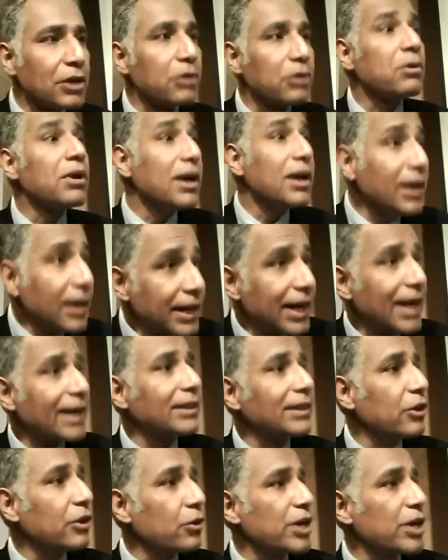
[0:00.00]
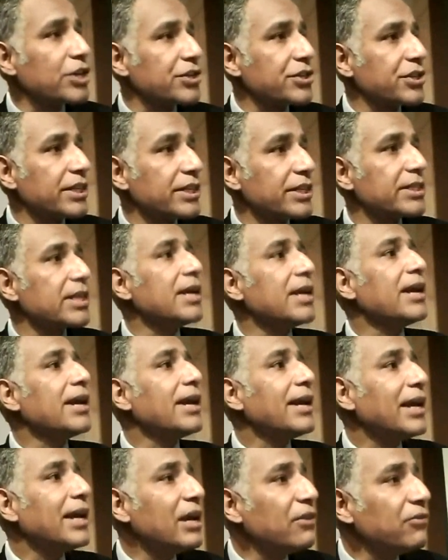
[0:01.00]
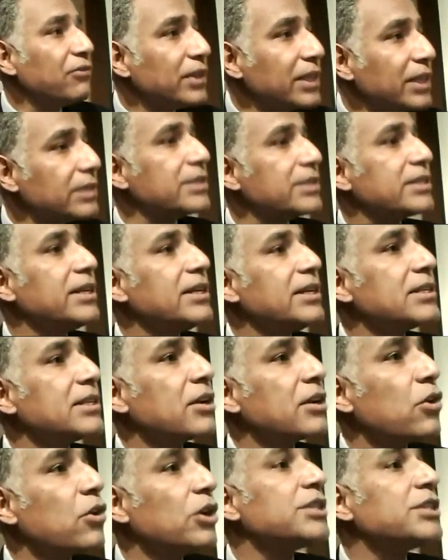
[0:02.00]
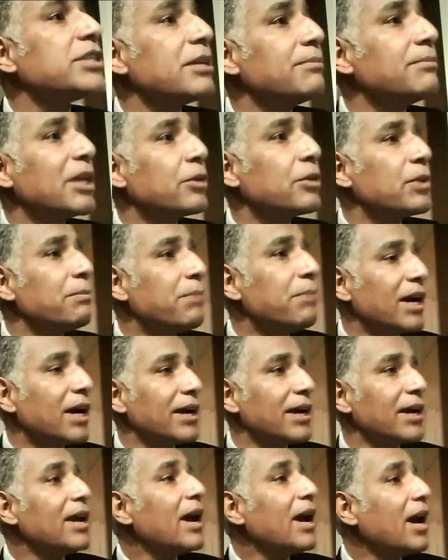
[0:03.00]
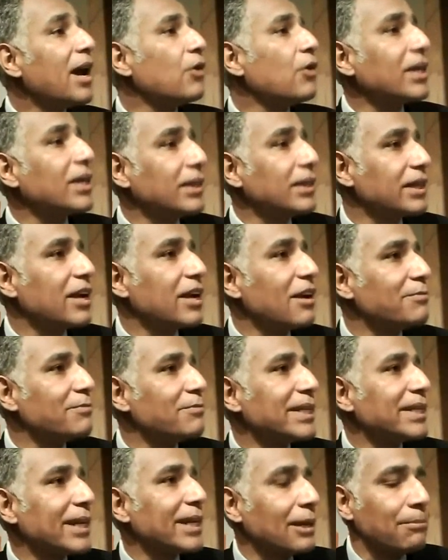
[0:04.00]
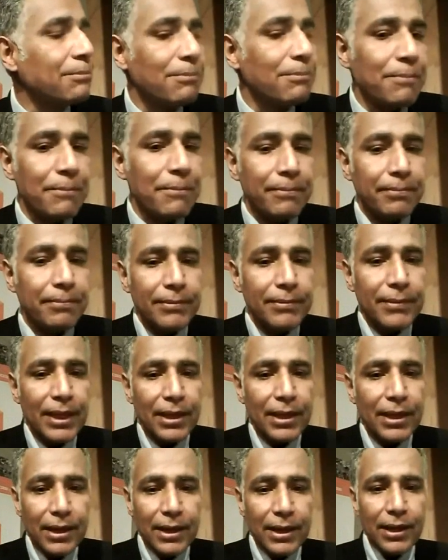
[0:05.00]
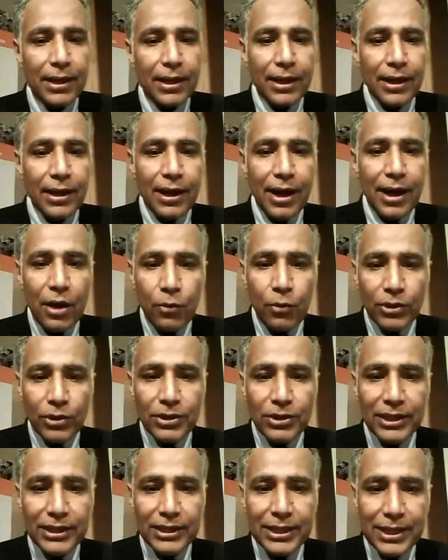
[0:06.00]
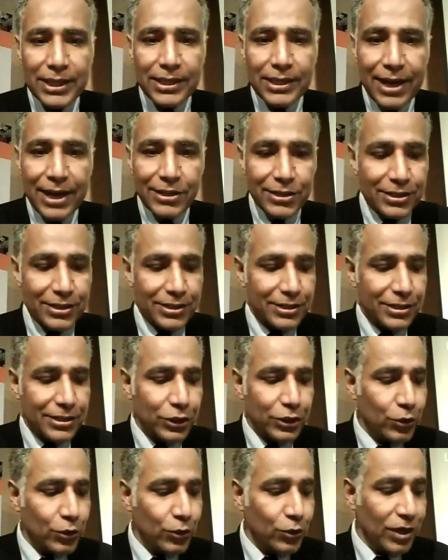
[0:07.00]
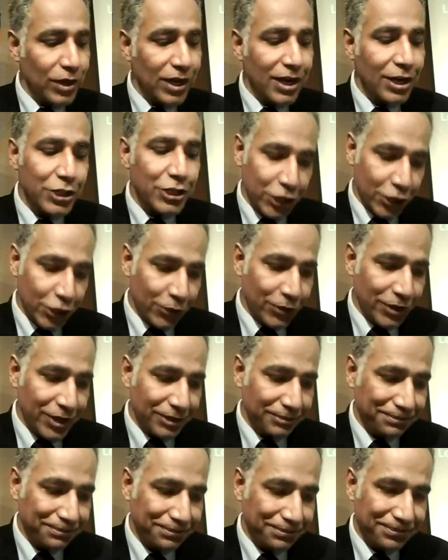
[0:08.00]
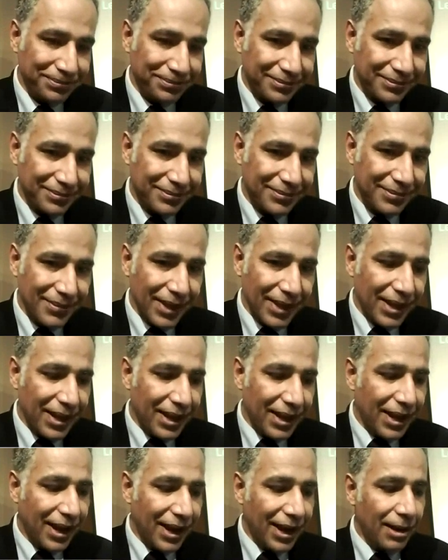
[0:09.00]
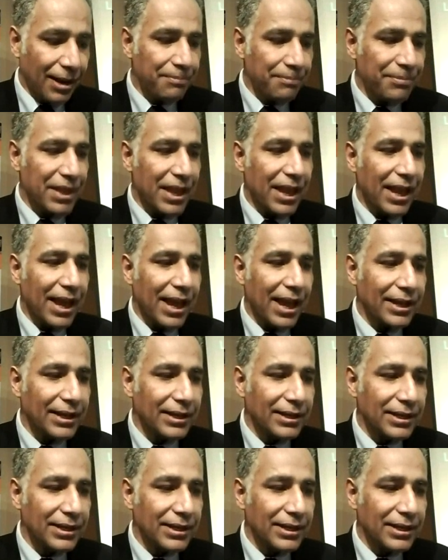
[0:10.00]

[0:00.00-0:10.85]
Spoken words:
So again, the question is, if this is a concept that we buy, how can the government help? I want to turn next to Ashok. And